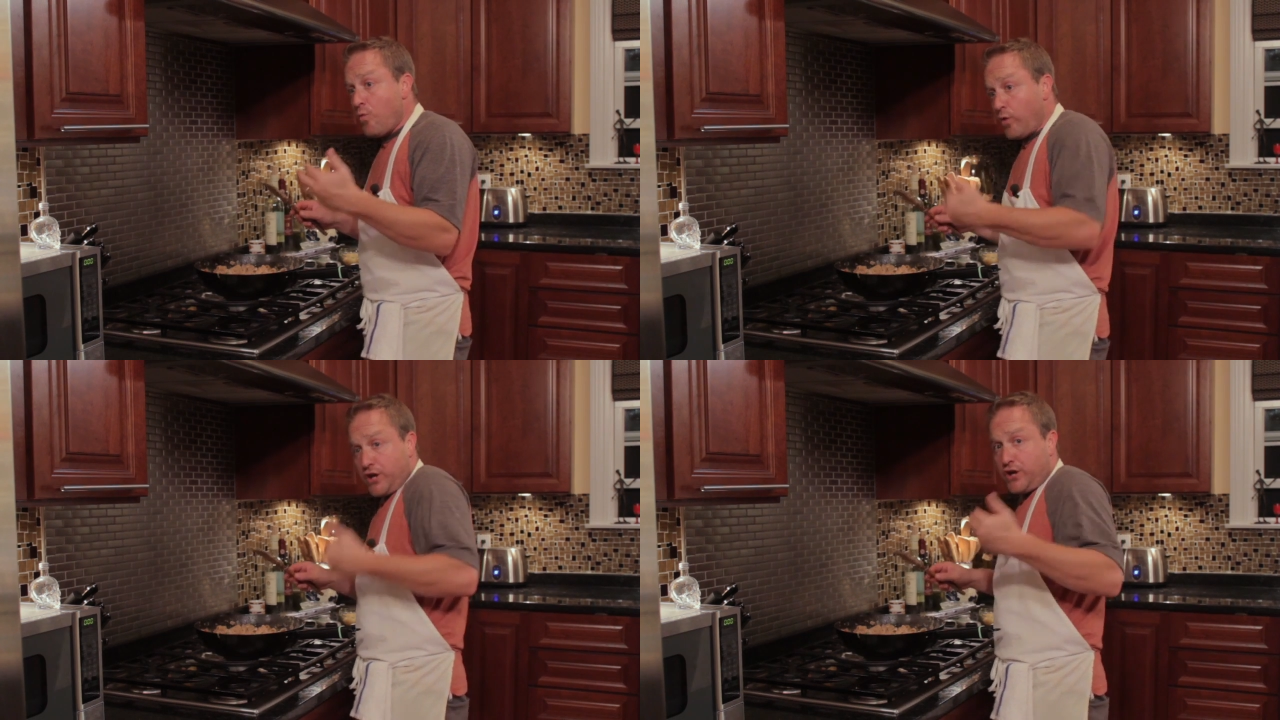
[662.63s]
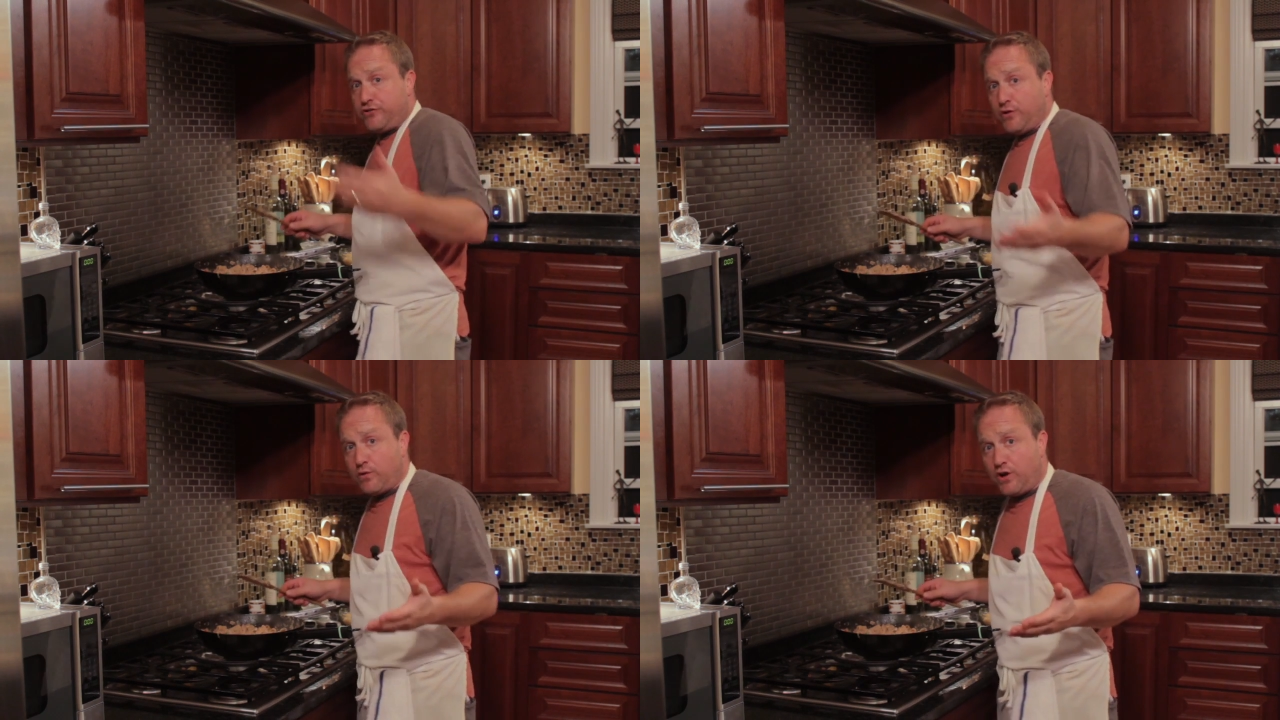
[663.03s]
what are you
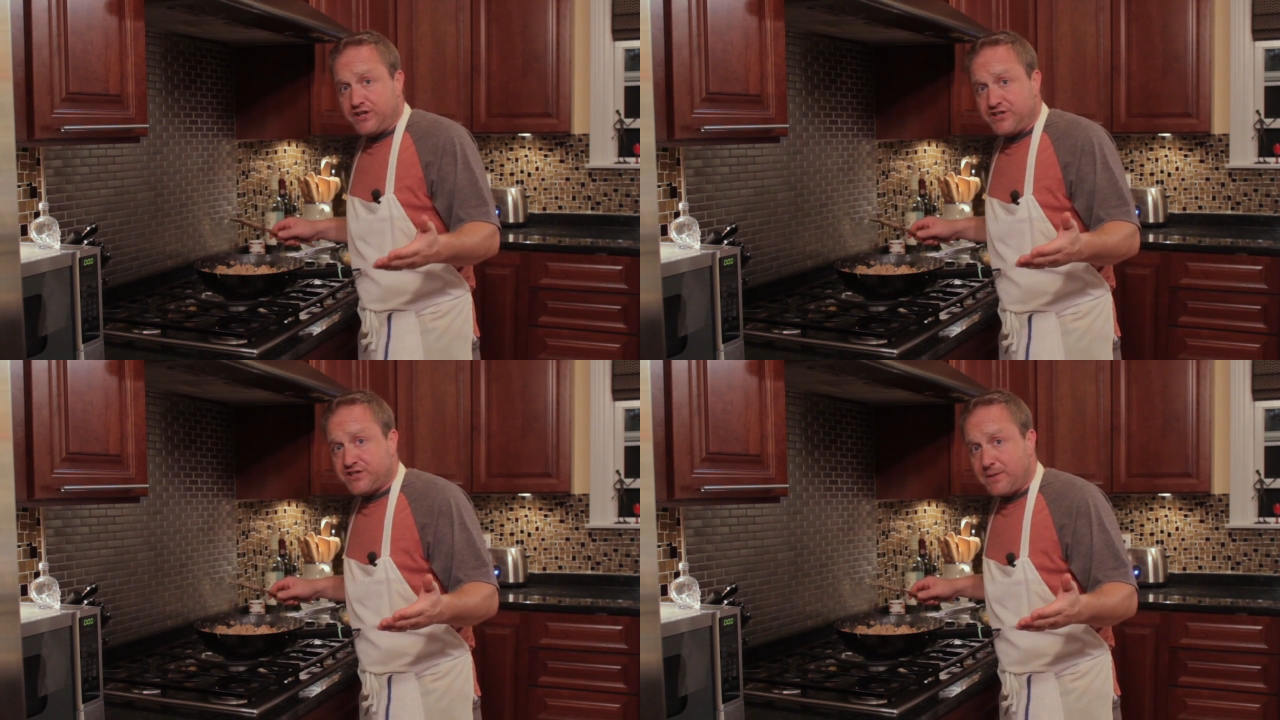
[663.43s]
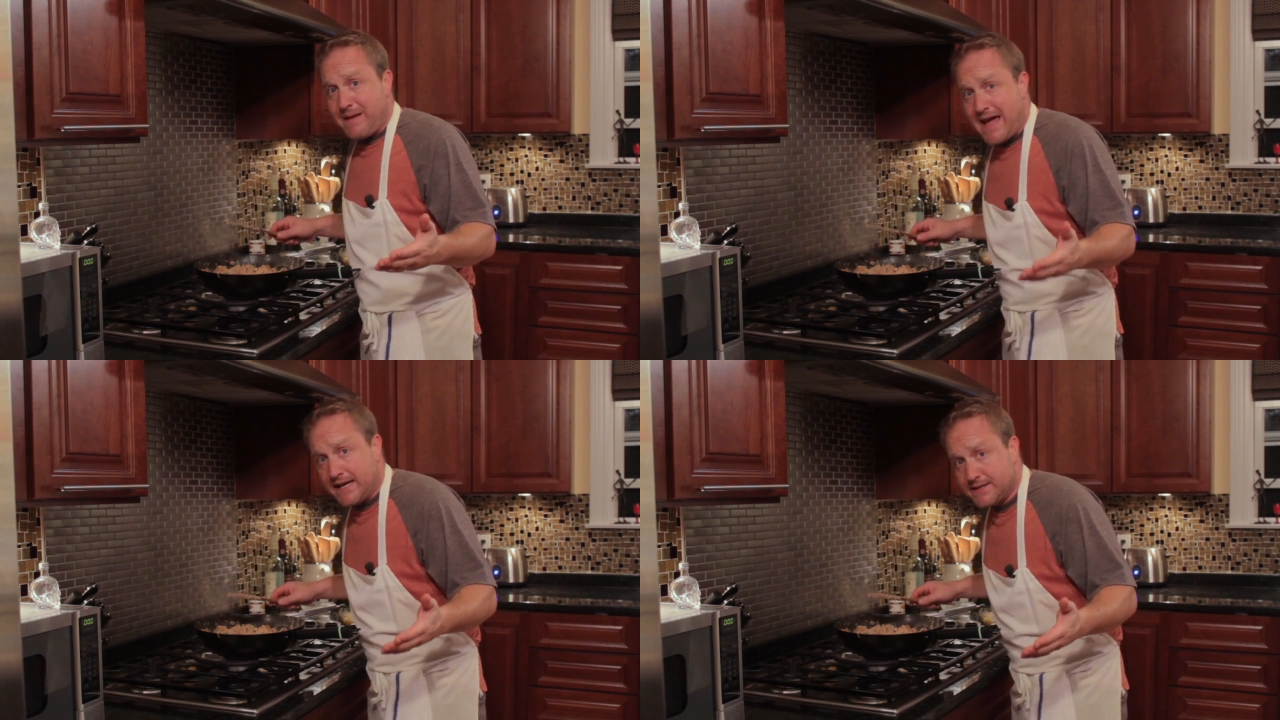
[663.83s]
going to do with all these
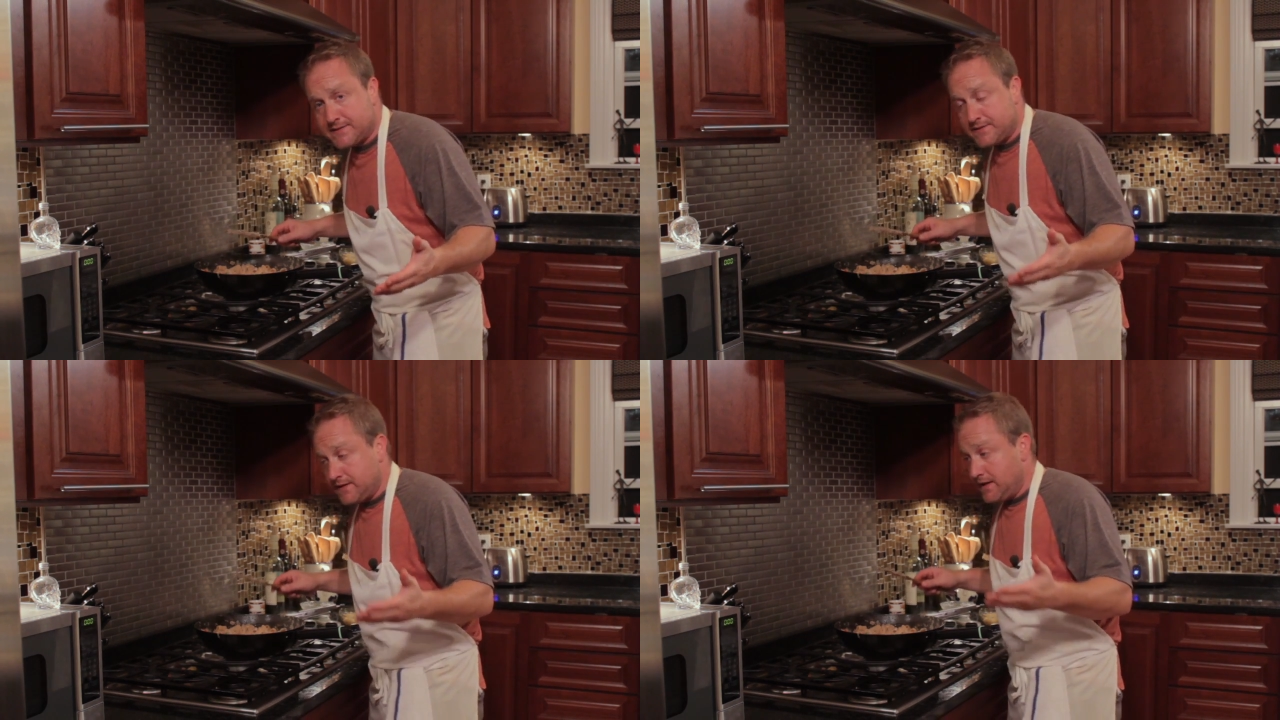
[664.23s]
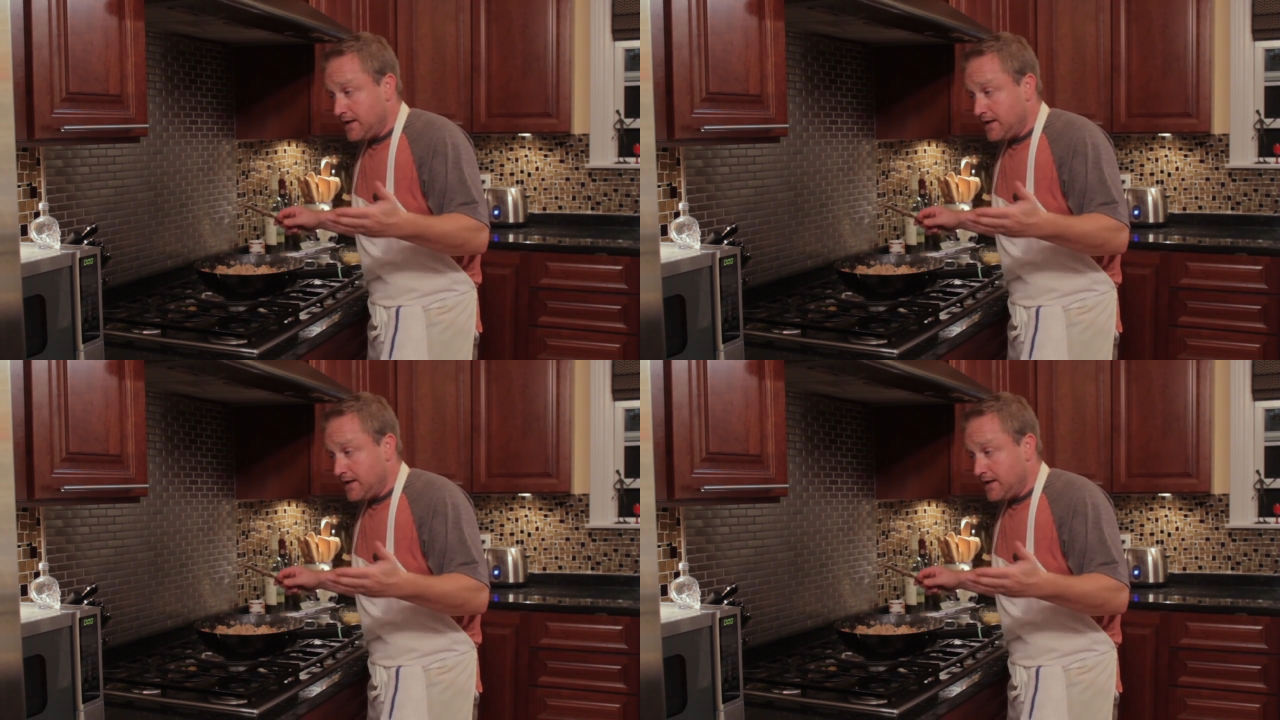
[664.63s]
tomatoes?